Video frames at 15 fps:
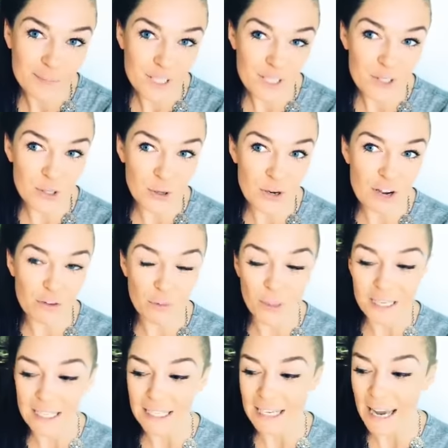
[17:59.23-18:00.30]
So, if
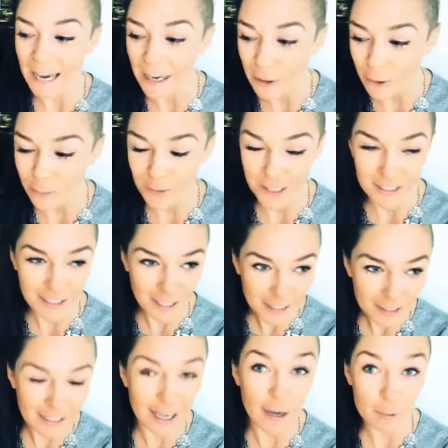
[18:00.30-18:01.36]
we can help
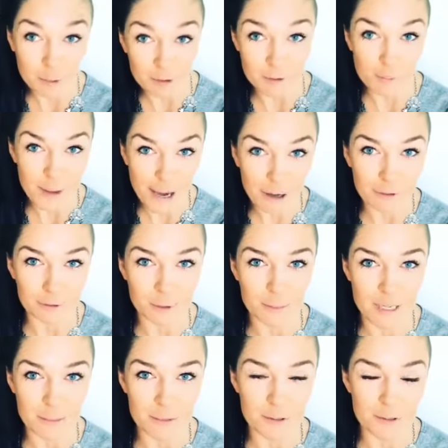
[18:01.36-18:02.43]
another couple of powerful
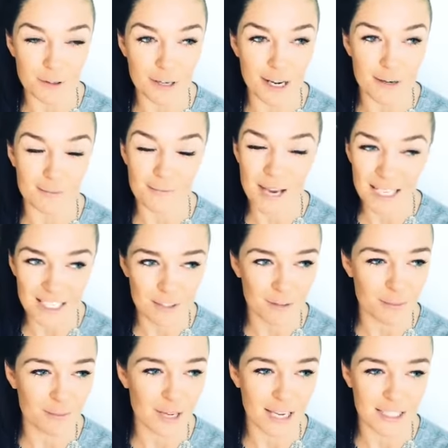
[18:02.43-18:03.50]
people create a massive
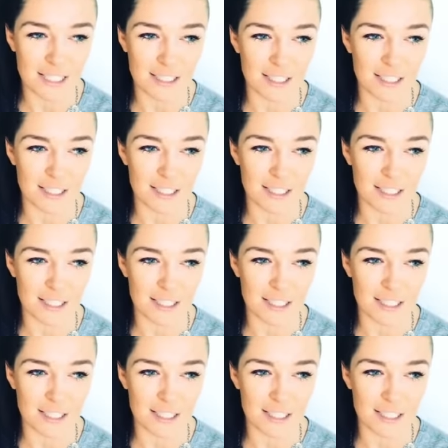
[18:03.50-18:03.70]
impact